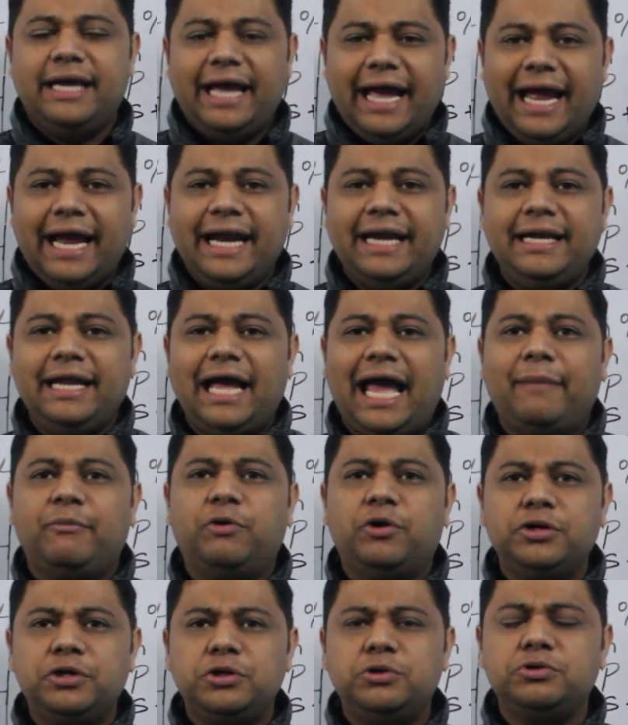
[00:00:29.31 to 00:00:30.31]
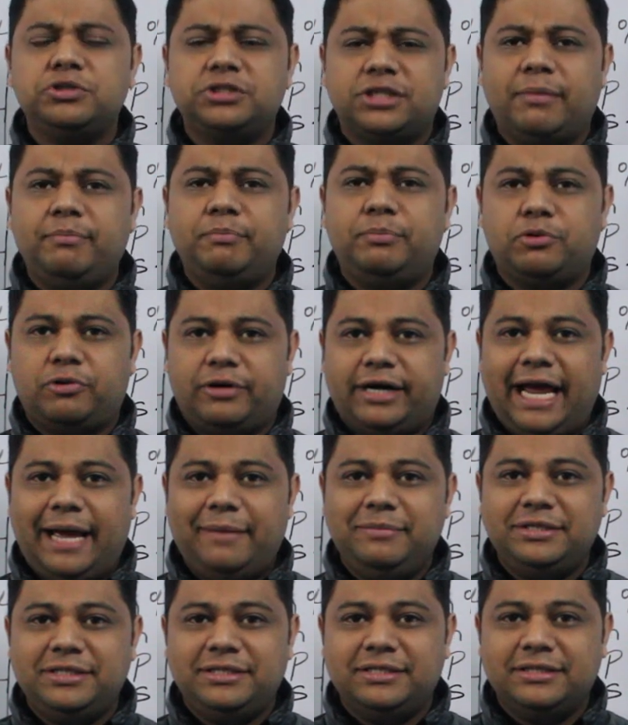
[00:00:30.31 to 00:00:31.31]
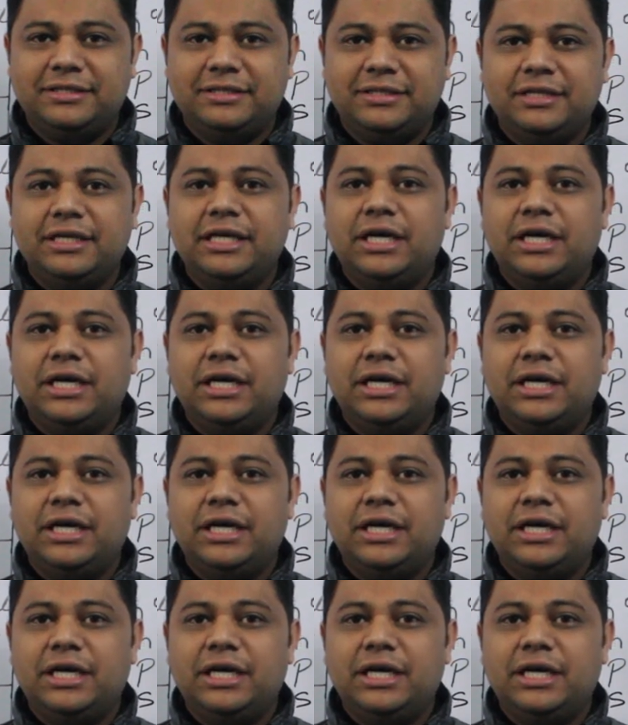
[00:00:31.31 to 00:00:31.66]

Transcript: And I'm going to do some programs